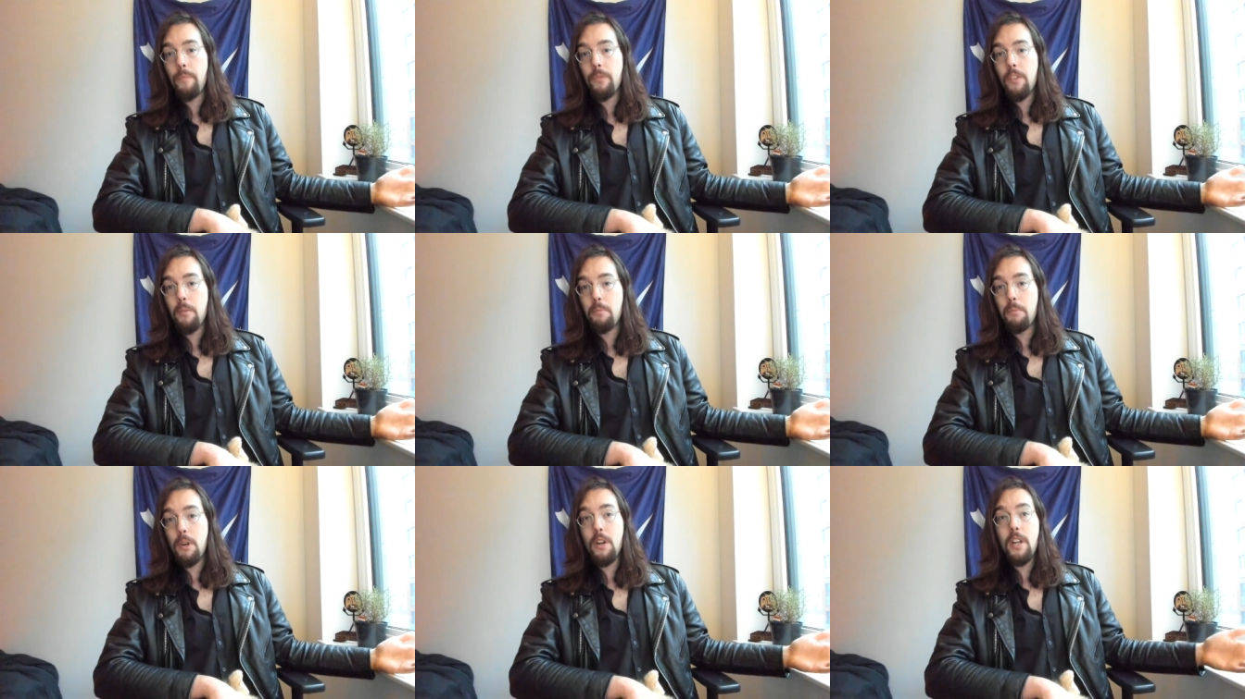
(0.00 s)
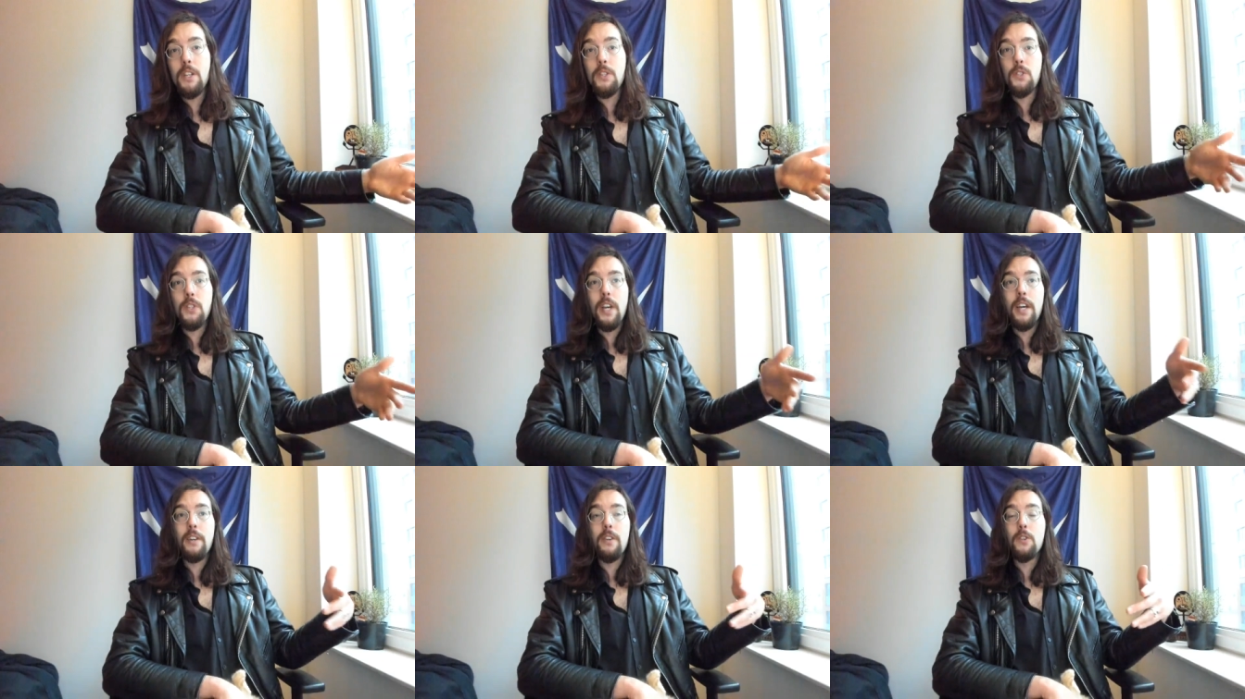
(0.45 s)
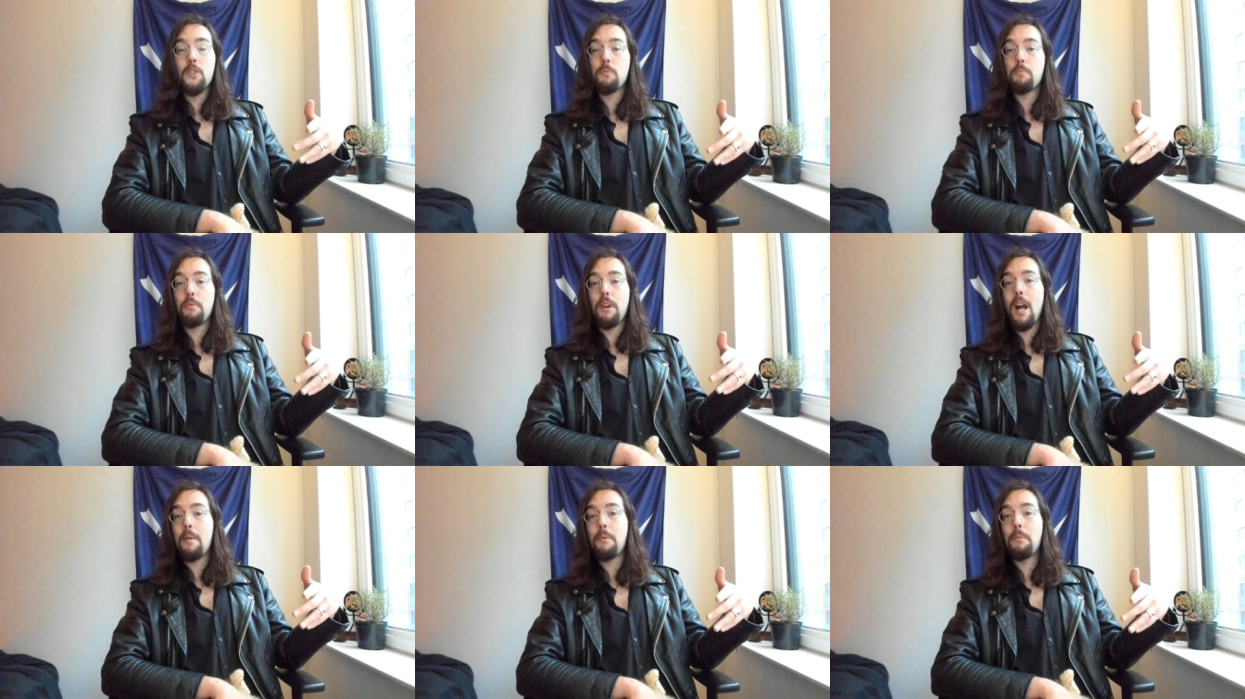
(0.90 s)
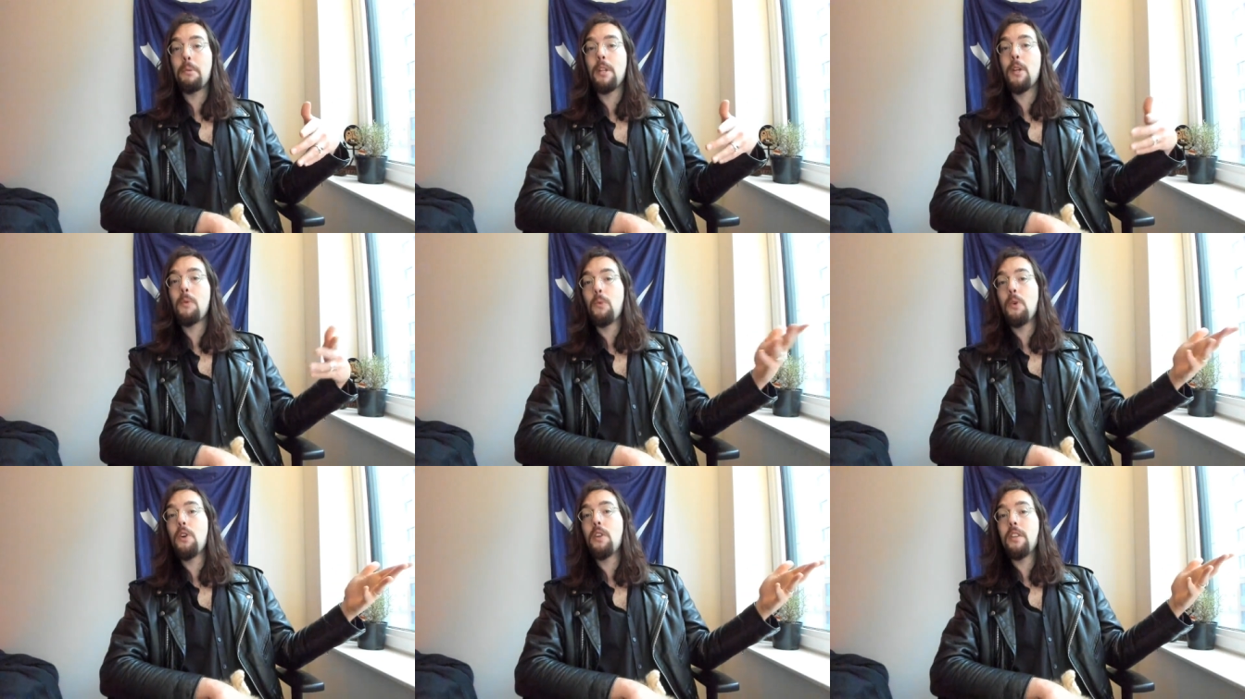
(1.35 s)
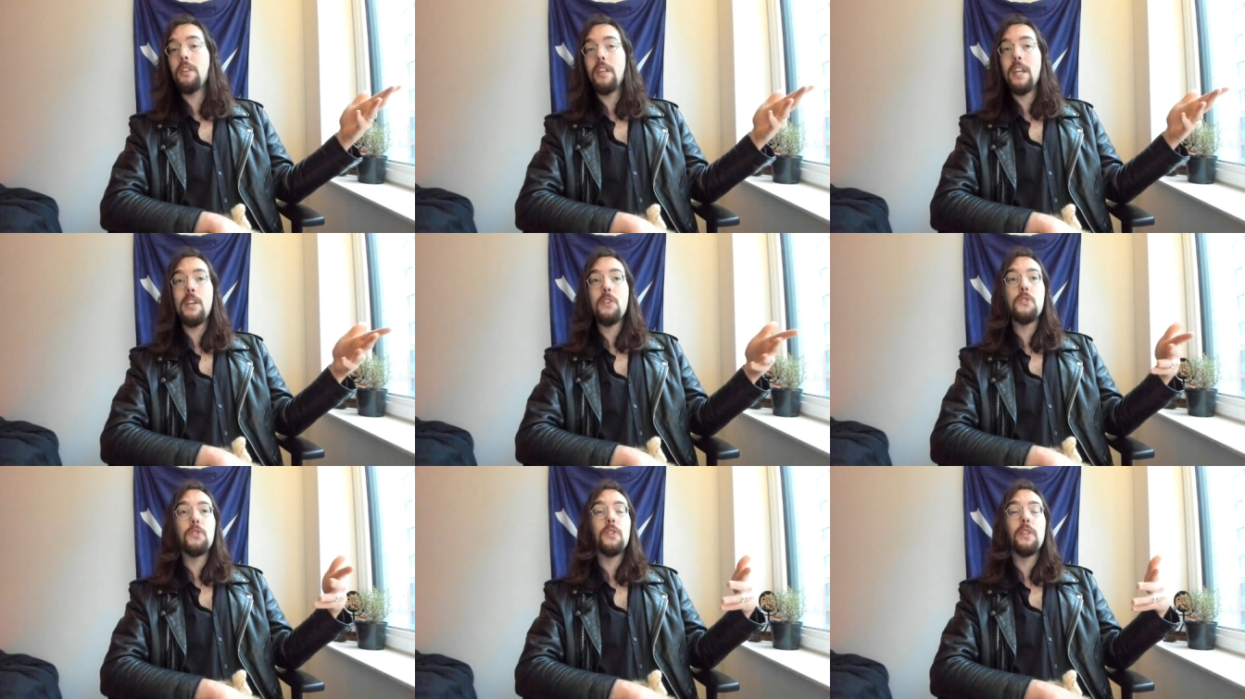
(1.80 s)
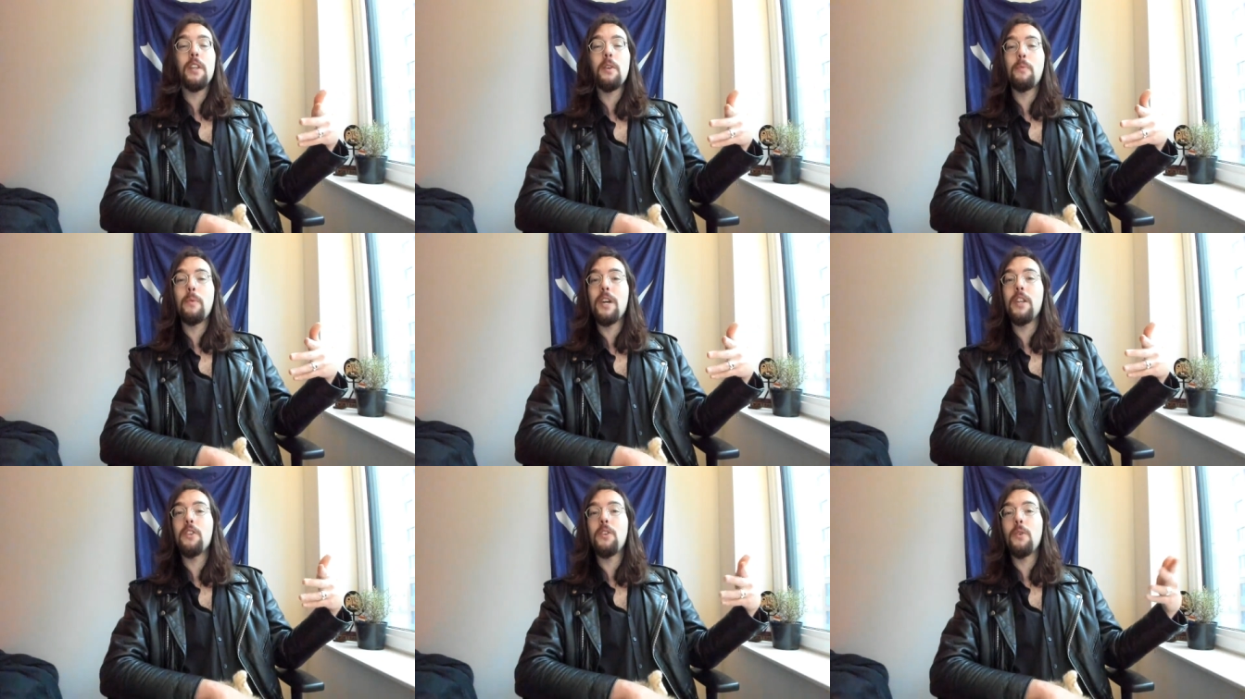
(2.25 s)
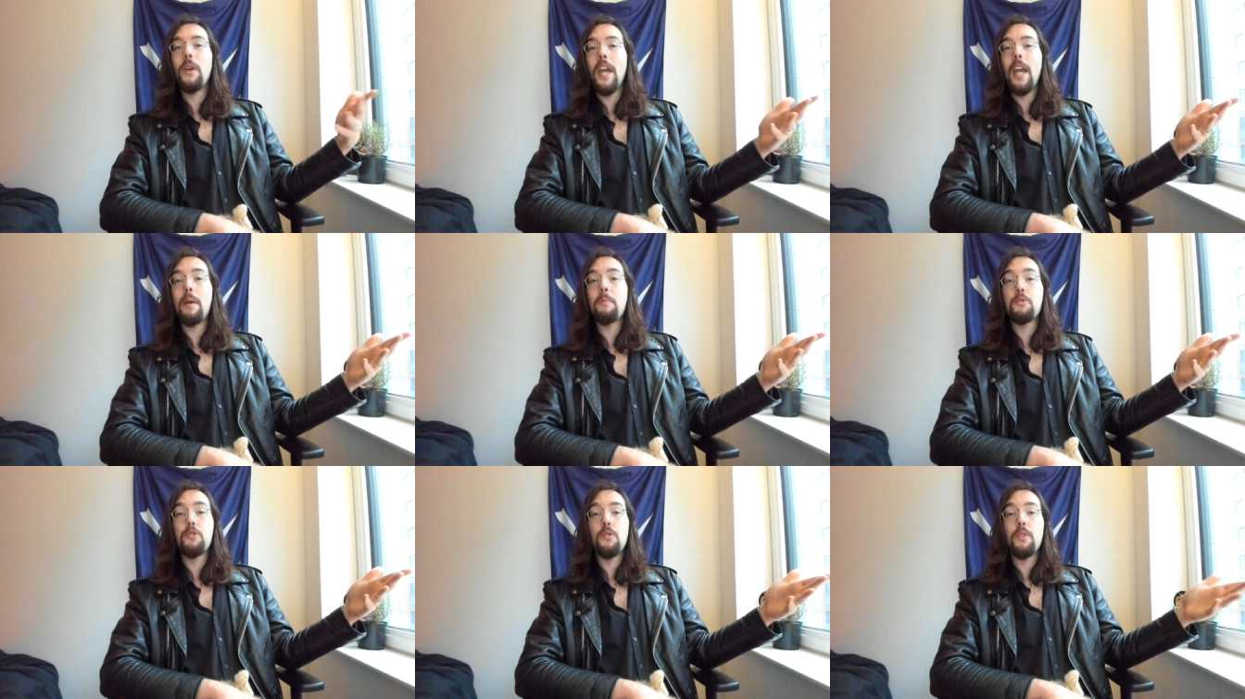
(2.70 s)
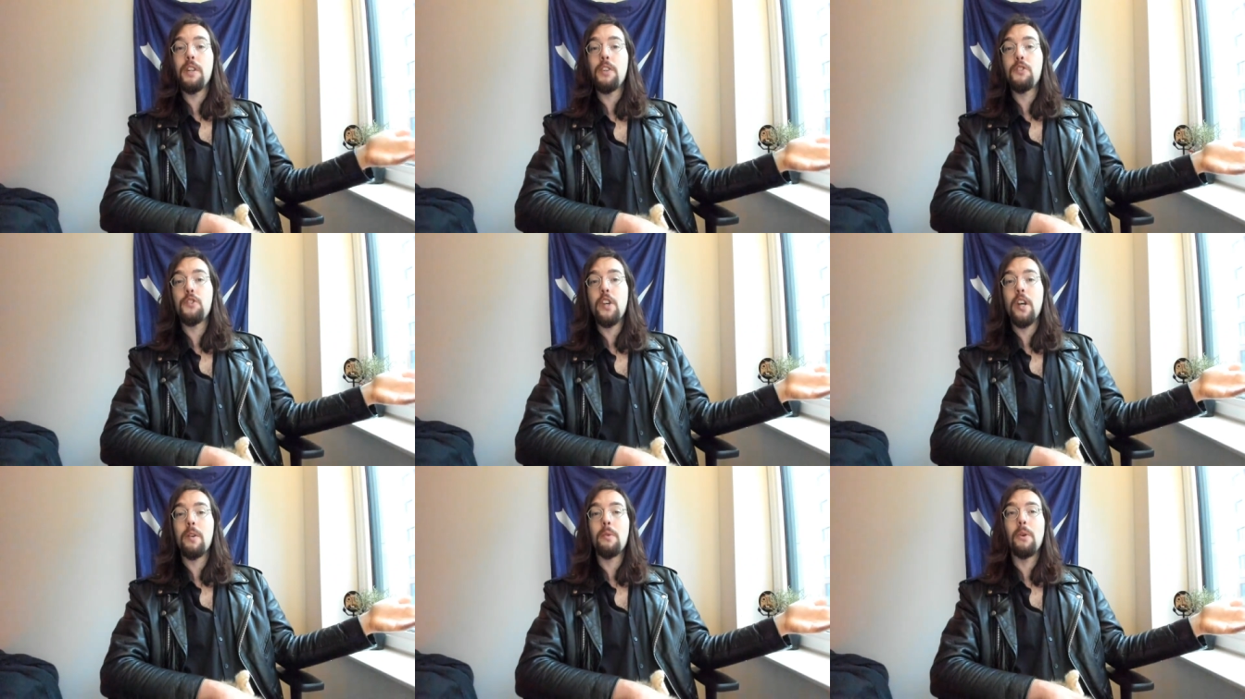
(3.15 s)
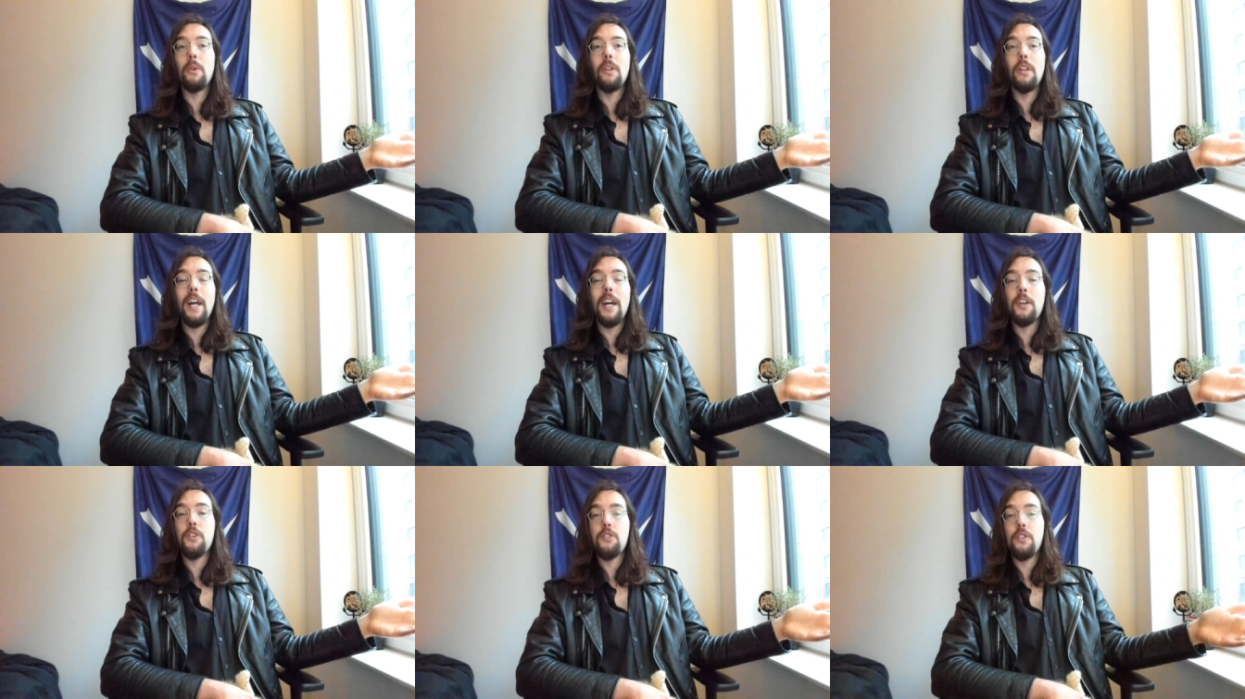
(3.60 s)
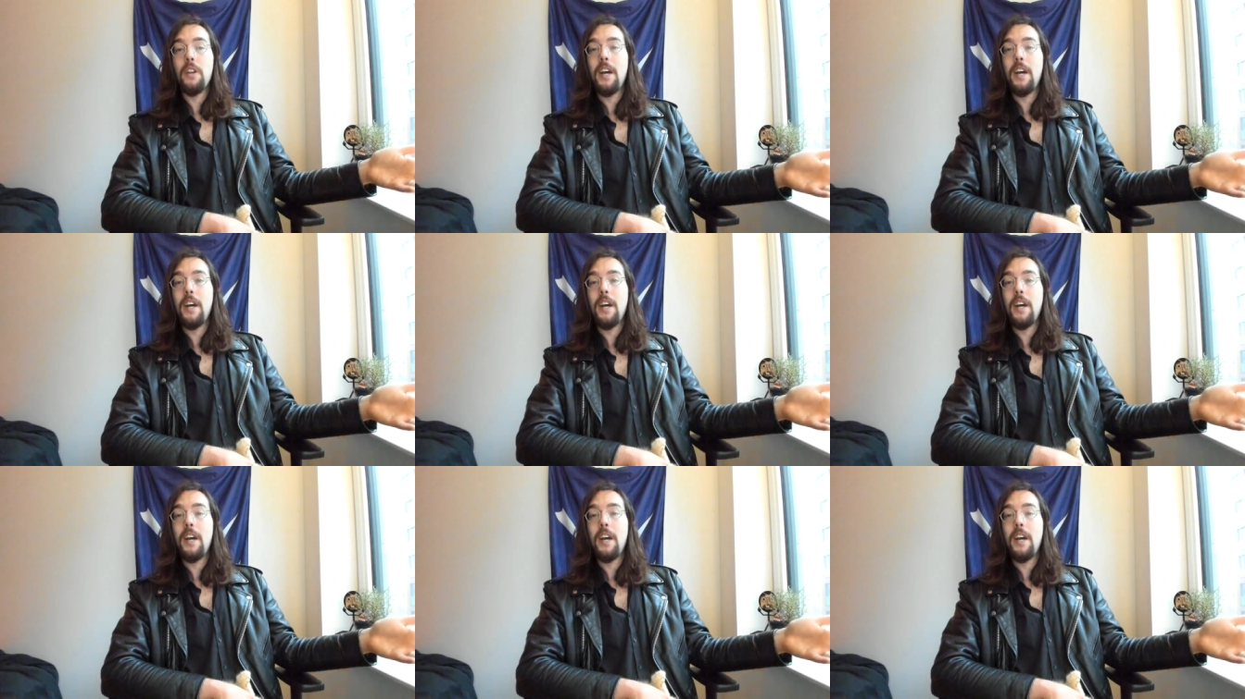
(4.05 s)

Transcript: Bernie Sanders probably would easily win New Hampshire in a general election.